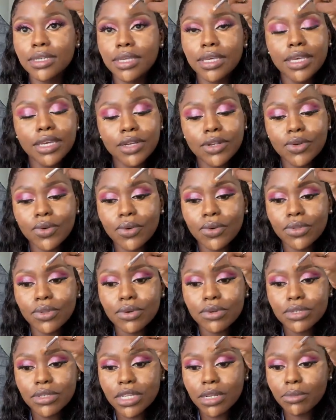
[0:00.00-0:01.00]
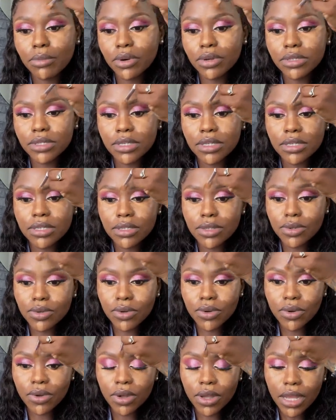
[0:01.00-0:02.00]
ignore those inboxes, you
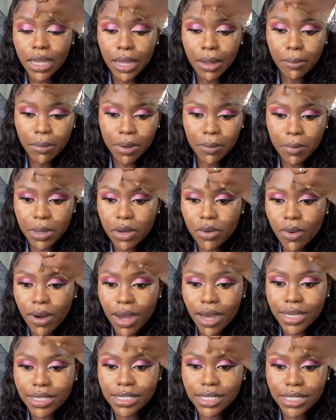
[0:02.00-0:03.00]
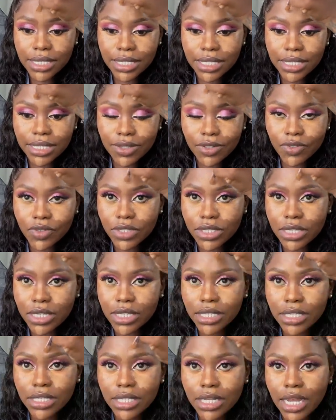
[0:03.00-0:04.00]
know. But pick wisely,
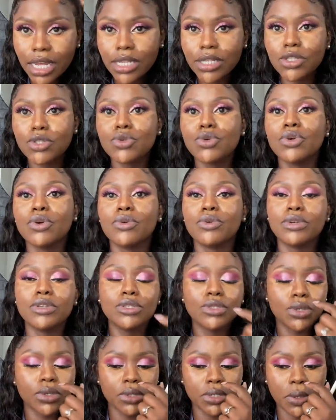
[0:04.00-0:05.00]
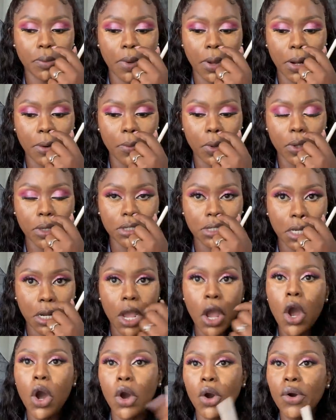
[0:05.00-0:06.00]
obviously, and do your research about a person.
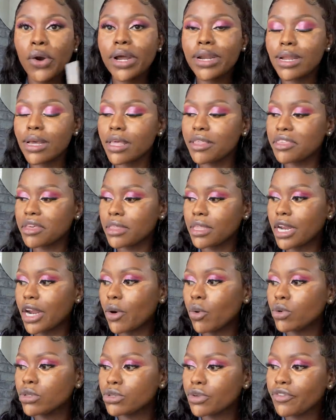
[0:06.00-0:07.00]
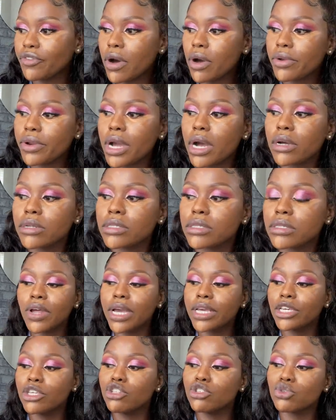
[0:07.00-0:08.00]
Oh, another thing that I also found out
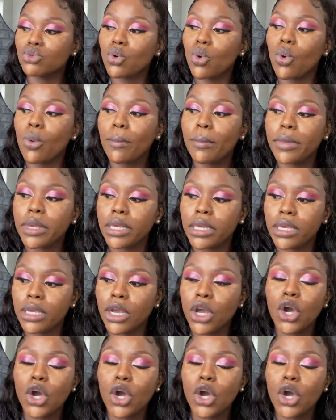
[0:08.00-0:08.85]
that he saw me